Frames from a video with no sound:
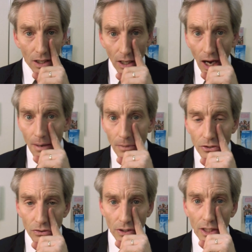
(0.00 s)
eye
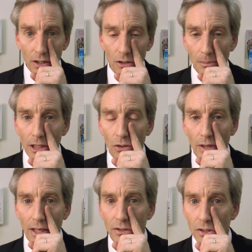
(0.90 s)
muscle here, the medial
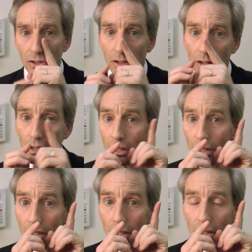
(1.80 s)
rectus,
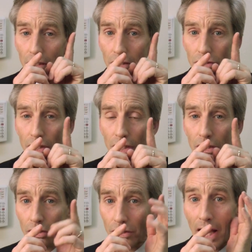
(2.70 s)
is going
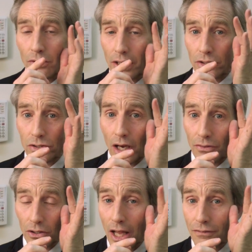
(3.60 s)
to, or lateral rectus
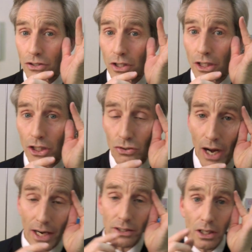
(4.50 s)
on the left is going to
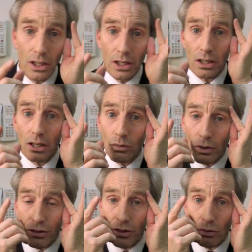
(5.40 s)
contract
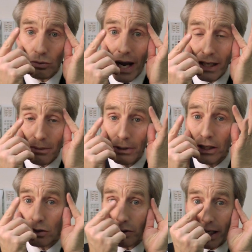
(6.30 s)
with the right
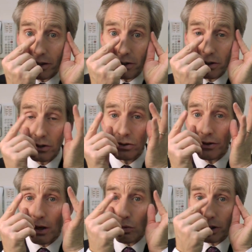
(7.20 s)
medial rectus.
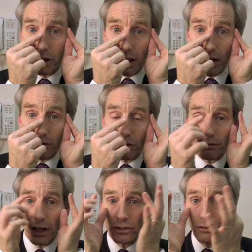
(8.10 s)
So they work together and
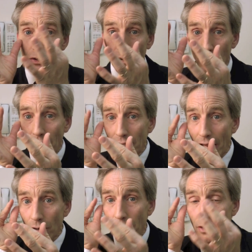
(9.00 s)
vice versa, right
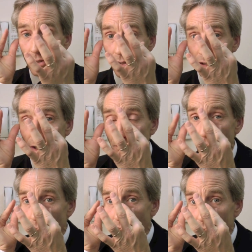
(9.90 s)
lateral rectus, left
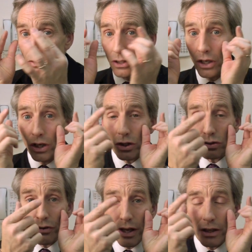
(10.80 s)
medial rectus.
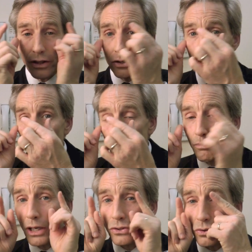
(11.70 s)
So here's two
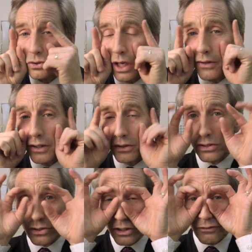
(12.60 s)
muscles on the
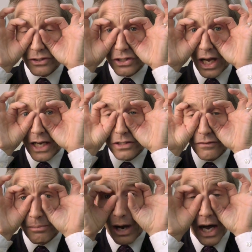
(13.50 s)
different sides
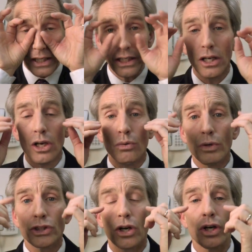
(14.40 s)
of the body
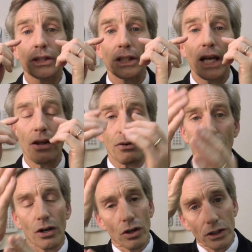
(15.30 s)
which are hooked together,
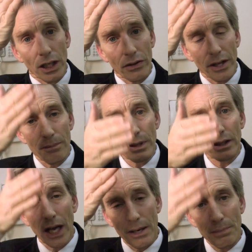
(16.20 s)
and they're hooked together in that
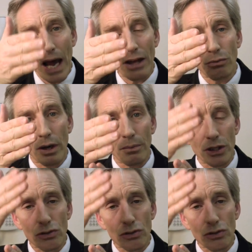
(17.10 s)
midline pathway we